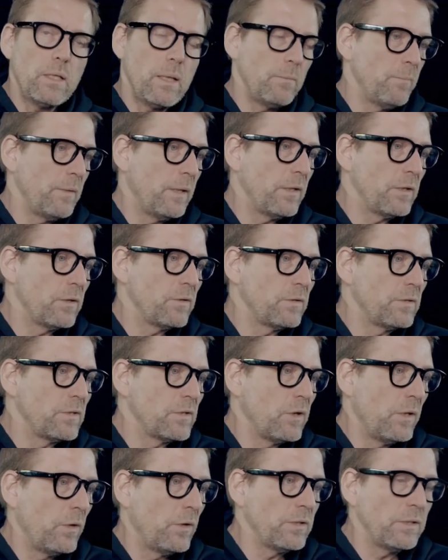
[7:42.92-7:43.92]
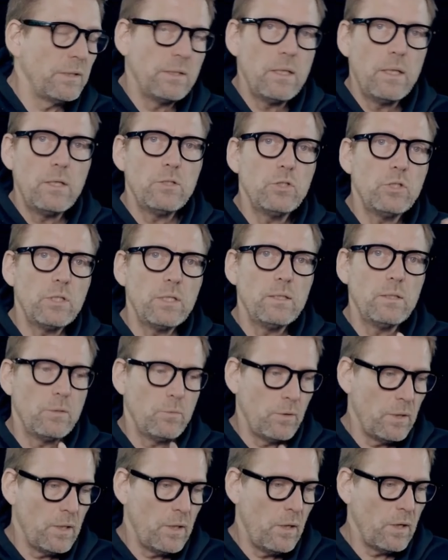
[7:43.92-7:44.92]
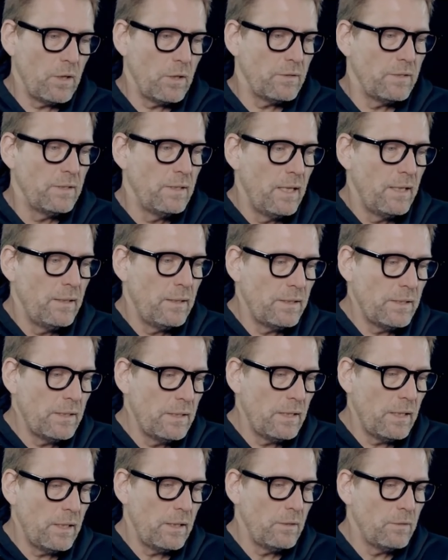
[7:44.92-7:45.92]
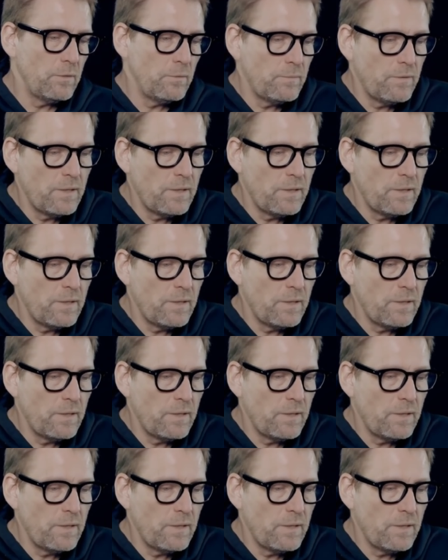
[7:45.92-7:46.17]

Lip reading: have been used, not just thin sheets, but a lot of stainless steel.